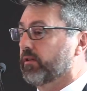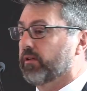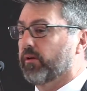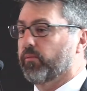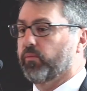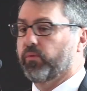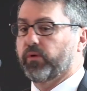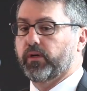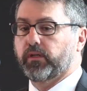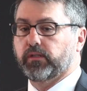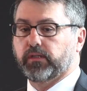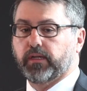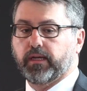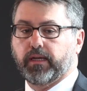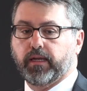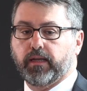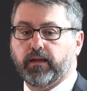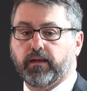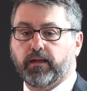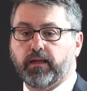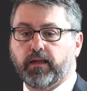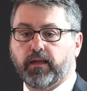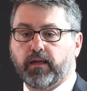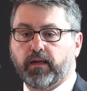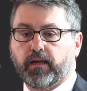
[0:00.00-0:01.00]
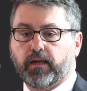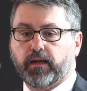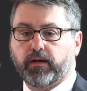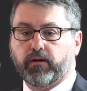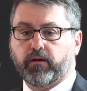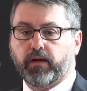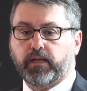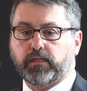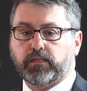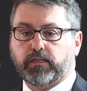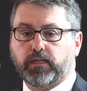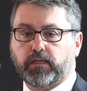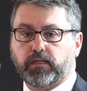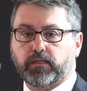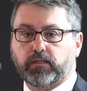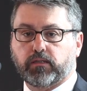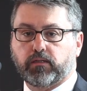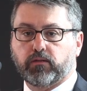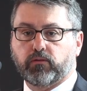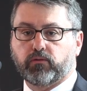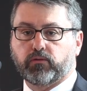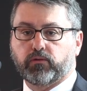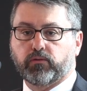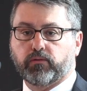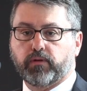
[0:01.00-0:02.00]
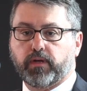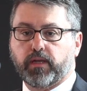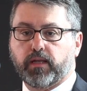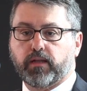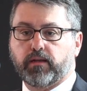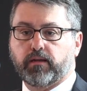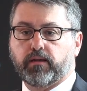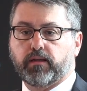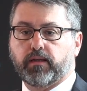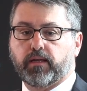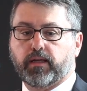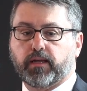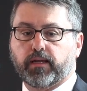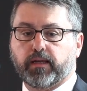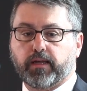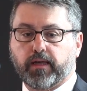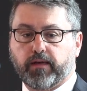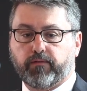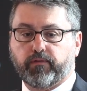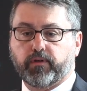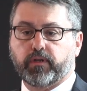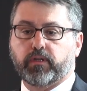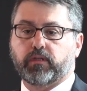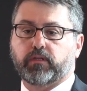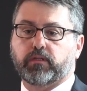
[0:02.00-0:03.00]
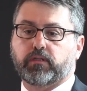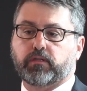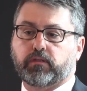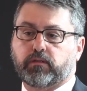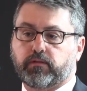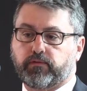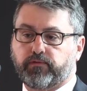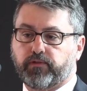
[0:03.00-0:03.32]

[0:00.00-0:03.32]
So brings, again, a great set of skills around governance,